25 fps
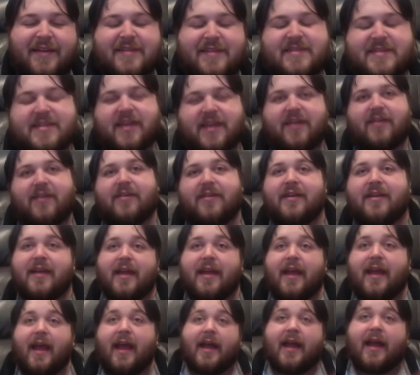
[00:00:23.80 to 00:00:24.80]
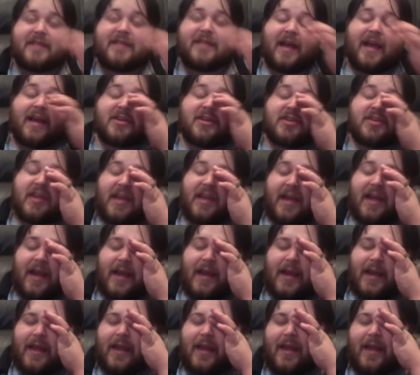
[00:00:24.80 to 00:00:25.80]
so it's actually
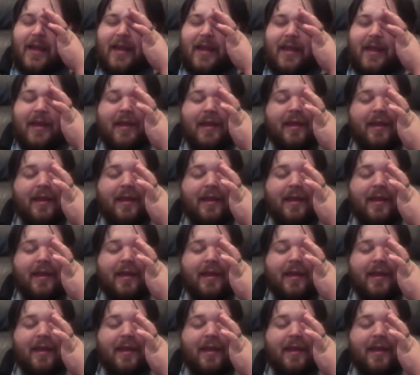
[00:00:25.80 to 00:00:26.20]
kind of